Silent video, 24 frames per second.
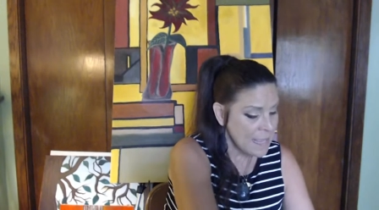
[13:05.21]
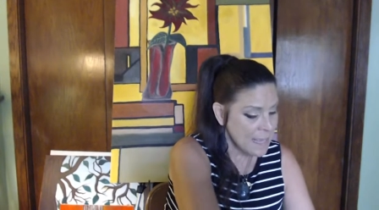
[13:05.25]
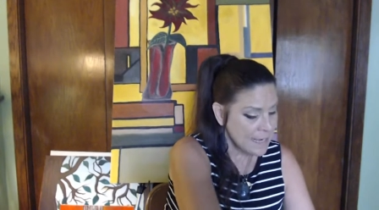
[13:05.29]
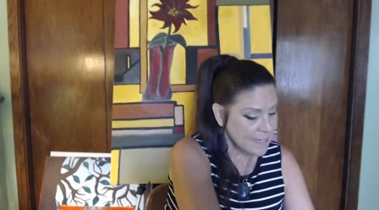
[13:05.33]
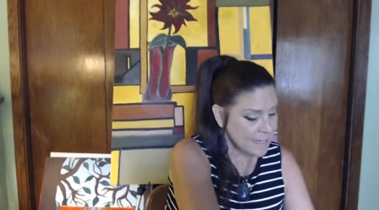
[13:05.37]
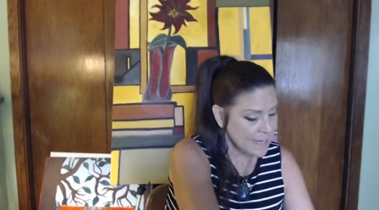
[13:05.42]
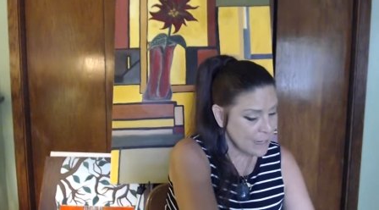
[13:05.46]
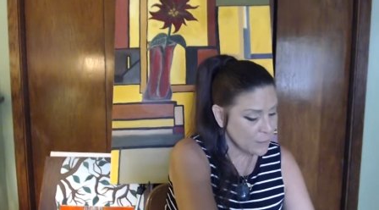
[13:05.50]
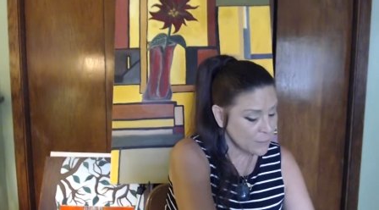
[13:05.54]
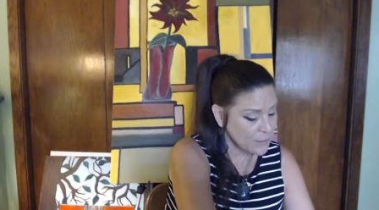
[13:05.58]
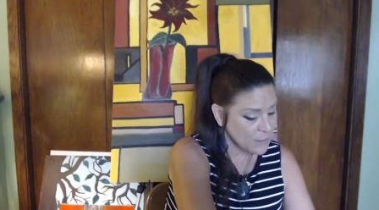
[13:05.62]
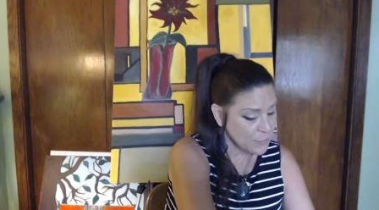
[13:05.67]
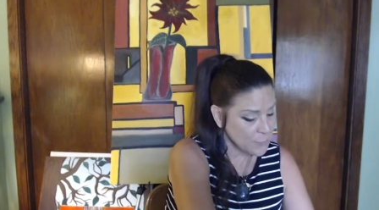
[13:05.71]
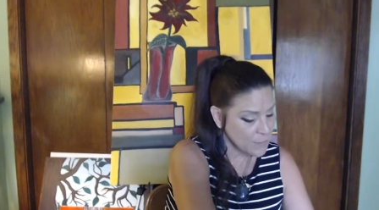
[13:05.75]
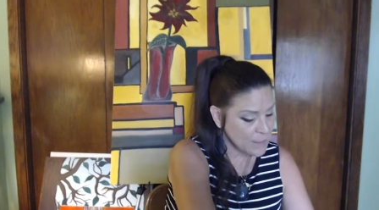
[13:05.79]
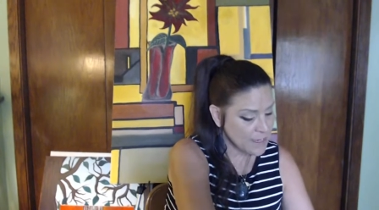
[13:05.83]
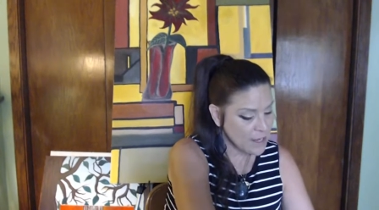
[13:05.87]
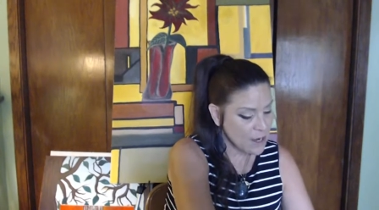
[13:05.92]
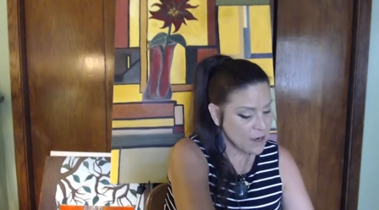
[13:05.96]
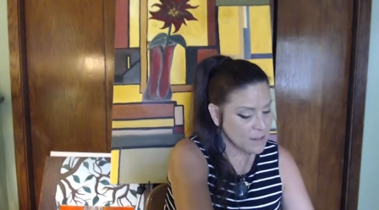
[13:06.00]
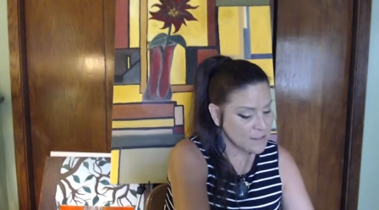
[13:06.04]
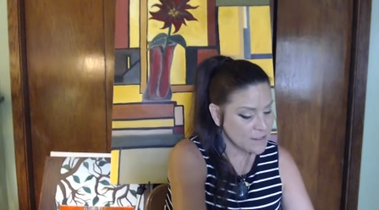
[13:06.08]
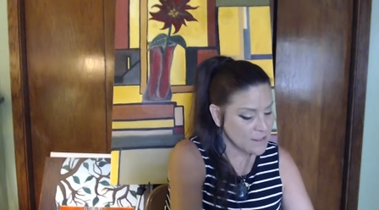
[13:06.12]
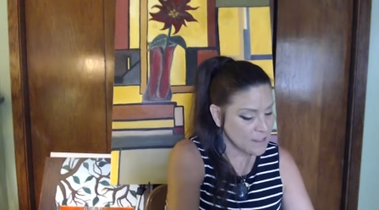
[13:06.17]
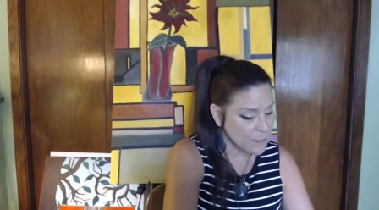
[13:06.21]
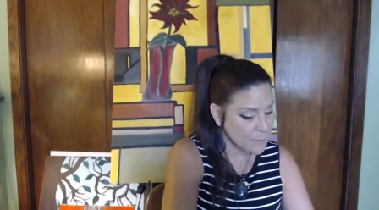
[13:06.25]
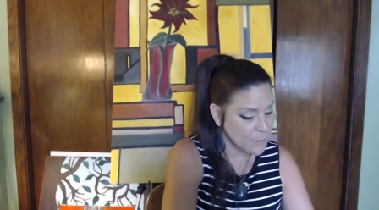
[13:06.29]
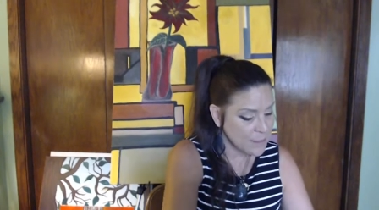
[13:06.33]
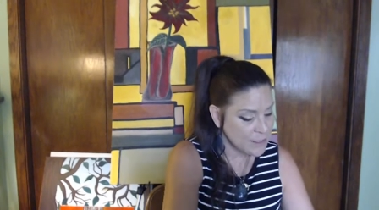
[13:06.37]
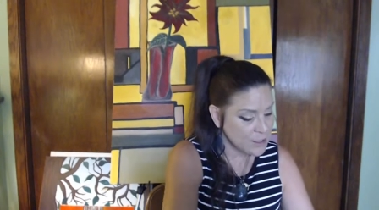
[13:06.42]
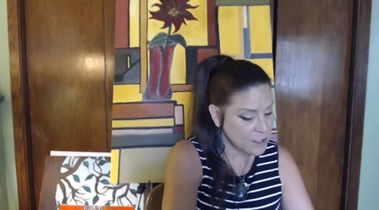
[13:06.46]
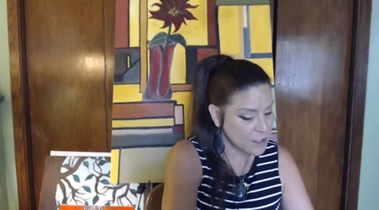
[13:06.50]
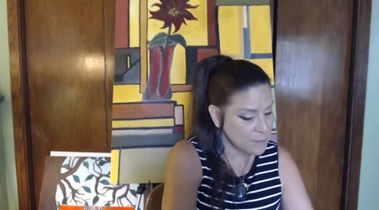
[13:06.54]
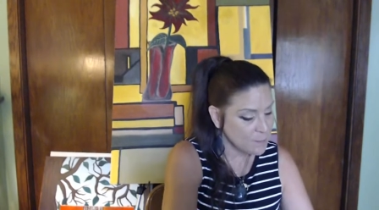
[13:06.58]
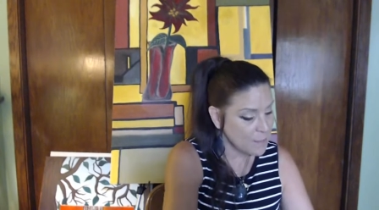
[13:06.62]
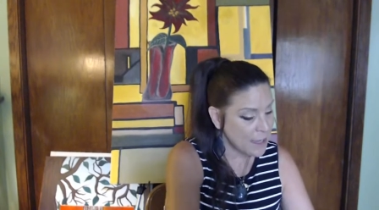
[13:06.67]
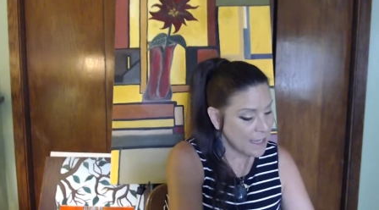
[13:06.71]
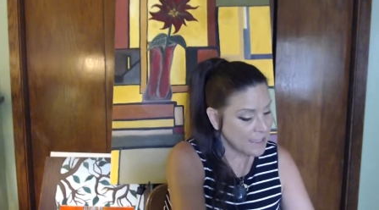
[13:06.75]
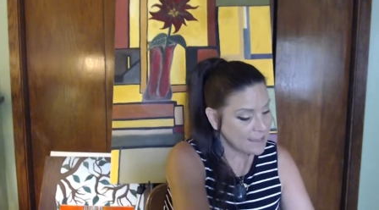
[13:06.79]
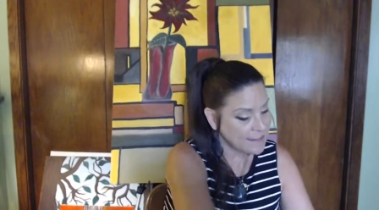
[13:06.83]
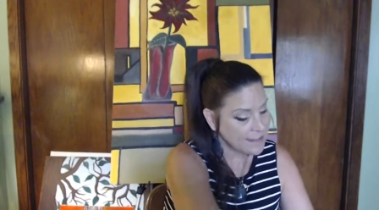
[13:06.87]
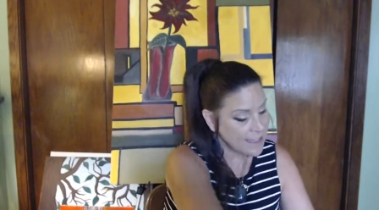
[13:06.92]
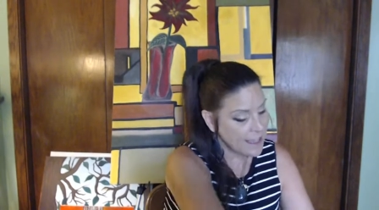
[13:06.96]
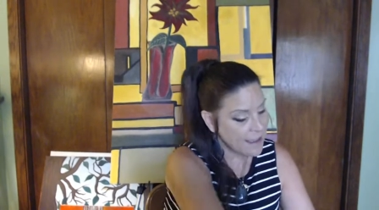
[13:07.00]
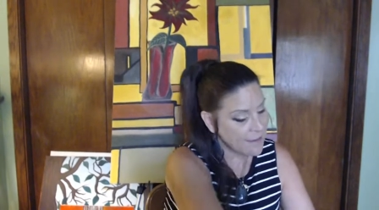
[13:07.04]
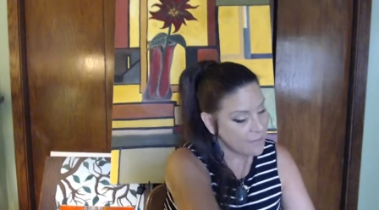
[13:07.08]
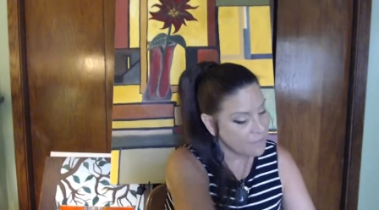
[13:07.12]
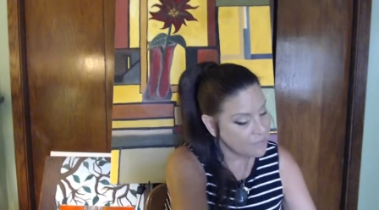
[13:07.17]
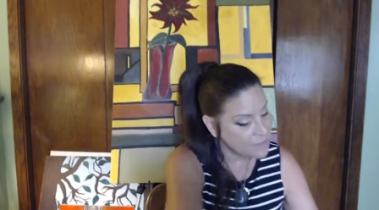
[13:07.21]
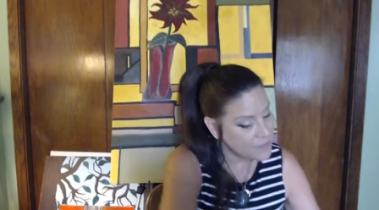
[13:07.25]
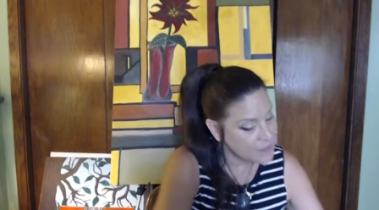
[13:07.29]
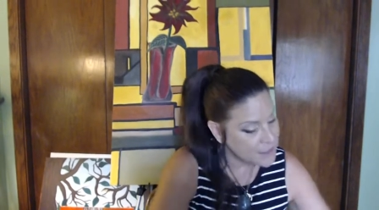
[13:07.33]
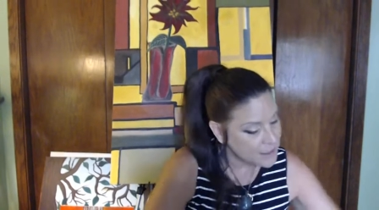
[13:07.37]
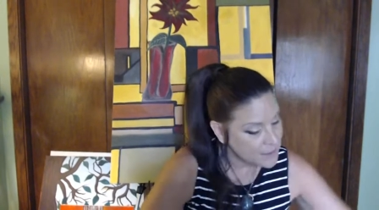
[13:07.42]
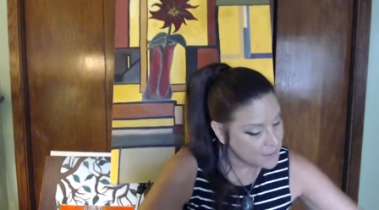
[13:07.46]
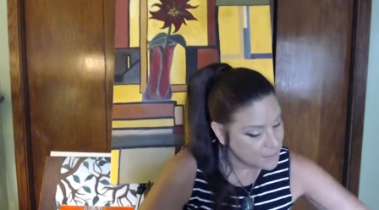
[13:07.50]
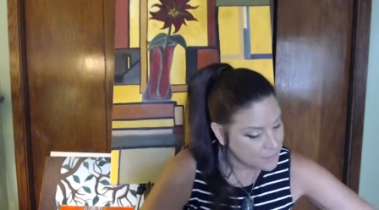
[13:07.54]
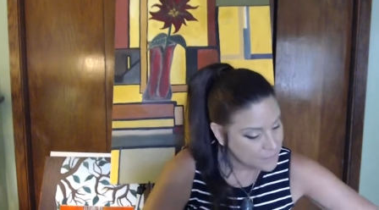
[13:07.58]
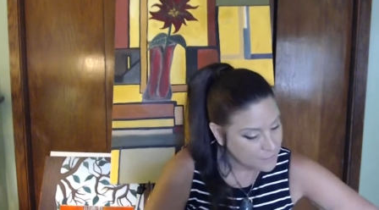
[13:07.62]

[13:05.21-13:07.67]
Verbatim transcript: Now in a three-card summary to my left,